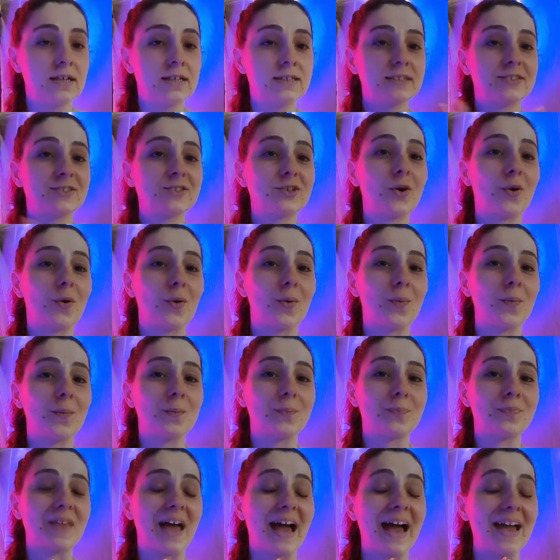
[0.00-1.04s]
So
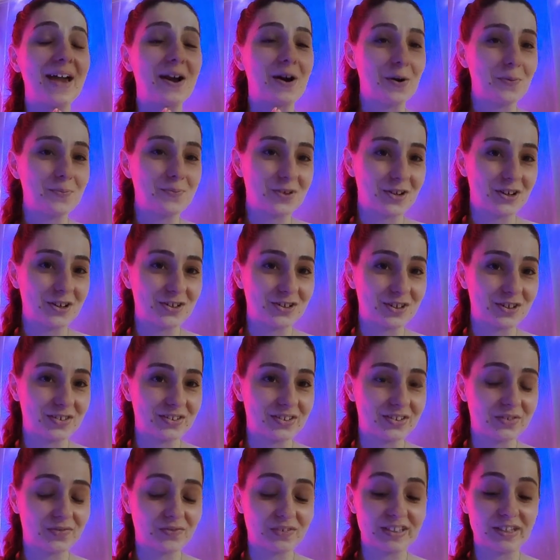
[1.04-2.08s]
I hope you enjoyed
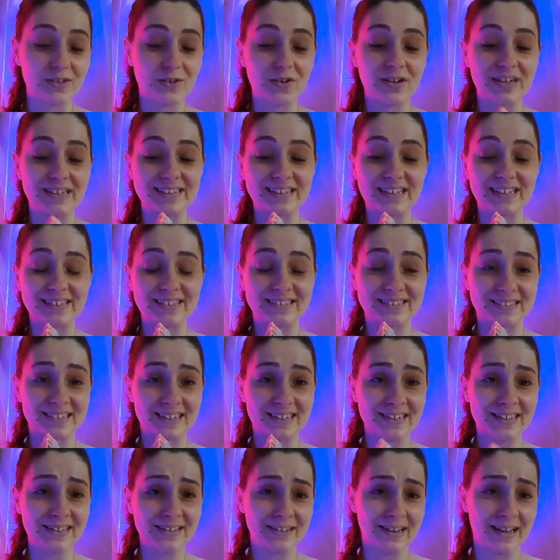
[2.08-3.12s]
this video and that is
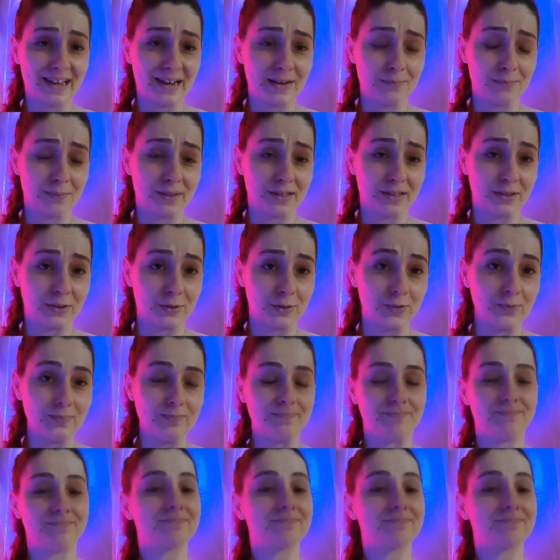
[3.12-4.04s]
really helping you.